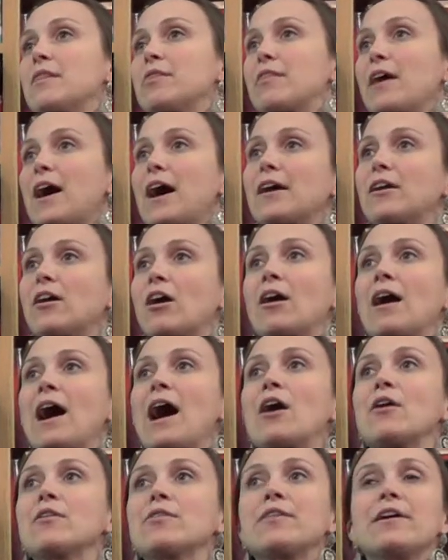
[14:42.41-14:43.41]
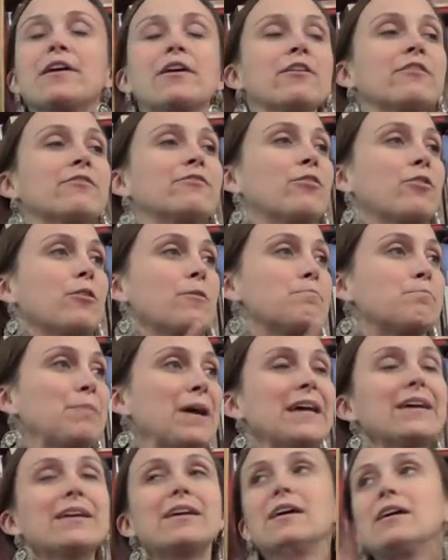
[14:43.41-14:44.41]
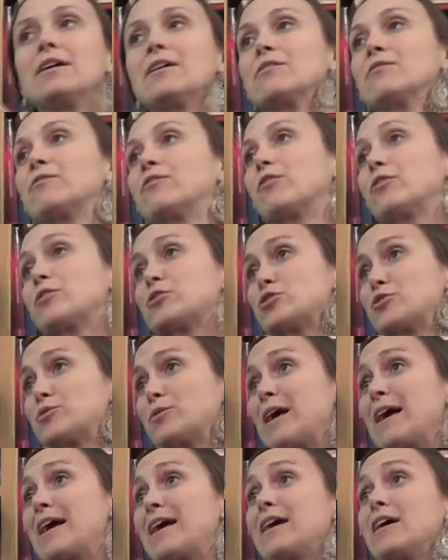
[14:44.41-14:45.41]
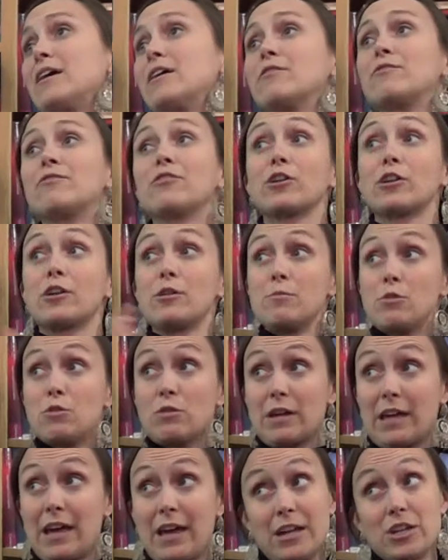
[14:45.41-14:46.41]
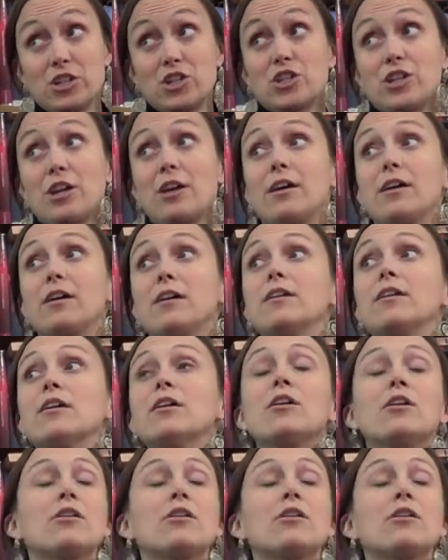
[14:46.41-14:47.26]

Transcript: that are out there for banking, for trade, for communication,